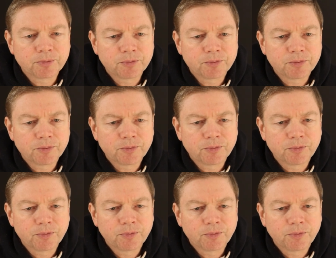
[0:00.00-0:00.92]

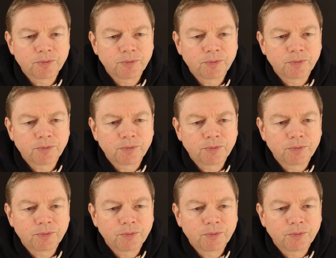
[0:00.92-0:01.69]
(no one is talking)